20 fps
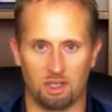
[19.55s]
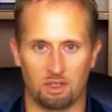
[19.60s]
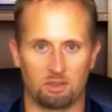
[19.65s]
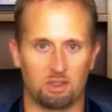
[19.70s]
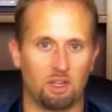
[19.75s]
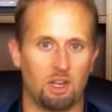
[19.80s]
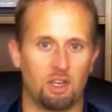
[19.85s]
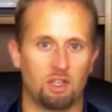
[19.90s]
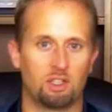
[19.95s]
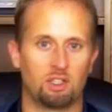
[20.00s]
Now,
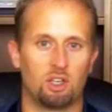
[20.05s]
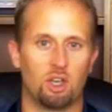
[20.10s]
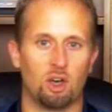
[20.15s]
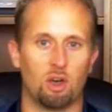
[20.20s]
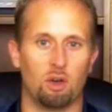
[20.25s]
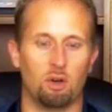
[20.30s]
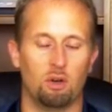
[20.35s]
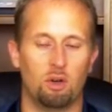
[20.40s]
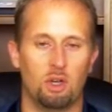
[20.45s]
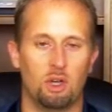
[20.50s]
today's
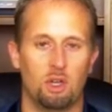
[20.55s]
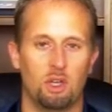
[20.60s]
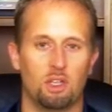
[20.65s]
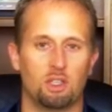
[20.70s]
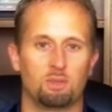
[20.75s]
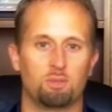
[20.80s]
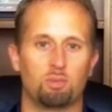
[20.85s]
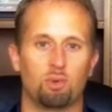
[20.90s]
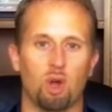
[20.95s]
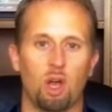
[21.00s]
show
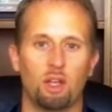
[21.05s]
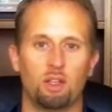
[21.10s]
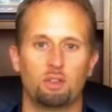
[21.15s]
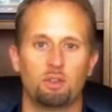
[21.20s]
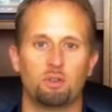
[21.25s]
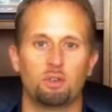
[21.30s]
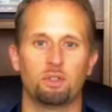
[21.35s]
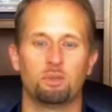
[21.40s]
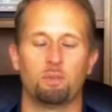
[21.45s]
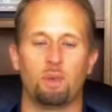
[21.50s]
is brought
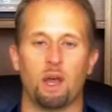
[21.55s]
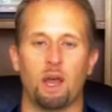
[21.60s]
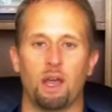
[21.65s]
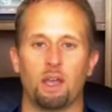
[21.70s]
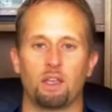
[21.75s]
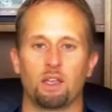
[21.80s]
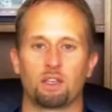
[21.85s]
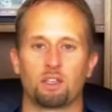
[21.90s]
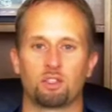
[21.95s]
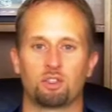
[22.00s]
to us
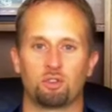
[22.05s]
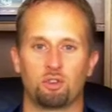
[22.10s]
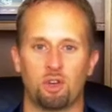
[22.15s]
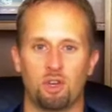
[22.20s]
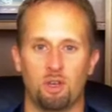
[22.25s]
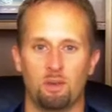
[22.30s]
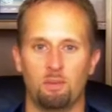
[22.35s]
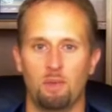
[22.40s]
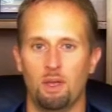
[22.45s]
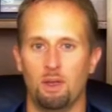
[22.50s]
by
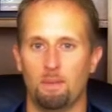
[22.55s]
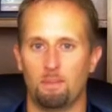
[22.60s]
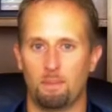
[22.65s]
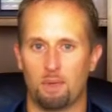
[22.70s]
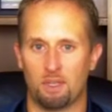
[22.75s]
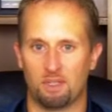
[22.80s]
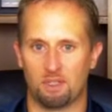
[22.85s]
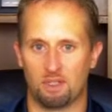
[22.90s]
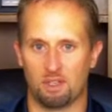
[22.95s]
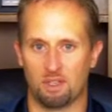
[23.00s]
Extreme
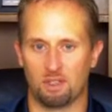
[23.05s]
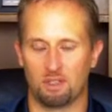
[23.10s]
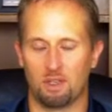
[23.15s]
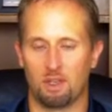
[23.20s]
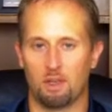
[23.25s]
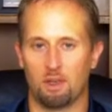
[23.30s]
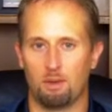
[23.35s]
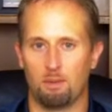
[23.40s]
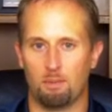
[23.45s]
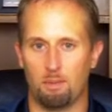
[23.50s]
Business
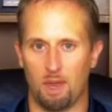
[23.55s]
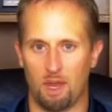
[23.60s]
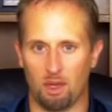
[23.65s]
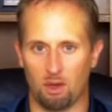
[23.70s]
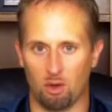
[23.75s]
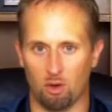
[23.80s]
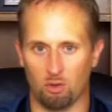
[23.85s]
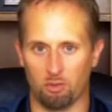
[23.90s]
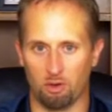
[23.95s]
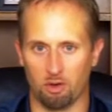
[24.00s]

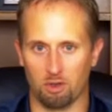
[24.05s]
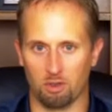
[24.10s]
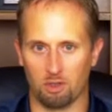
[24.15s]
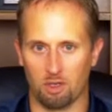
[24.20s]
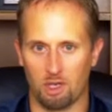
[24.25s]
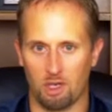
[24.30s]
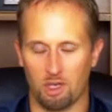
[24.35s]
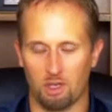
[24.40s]
Makeovers.